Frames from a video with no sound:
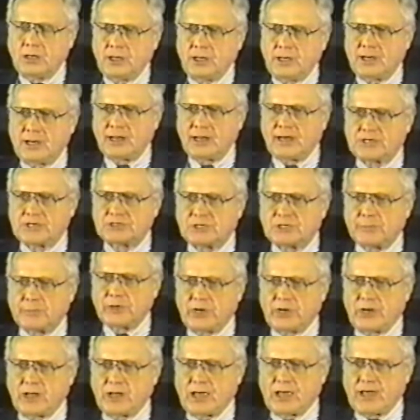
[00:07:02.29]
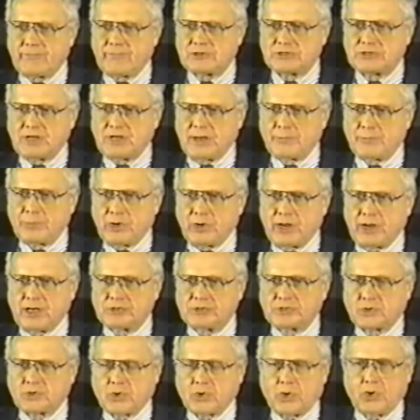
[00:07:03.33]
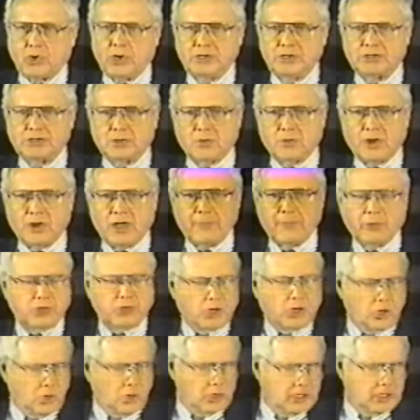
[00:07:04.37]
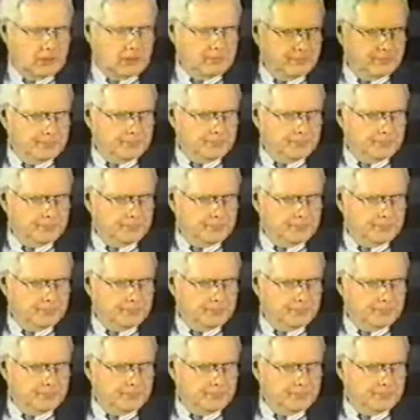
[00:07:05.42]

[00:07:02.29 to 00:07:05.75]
He likes to have his name pronounced Crowley to rhyme with holy.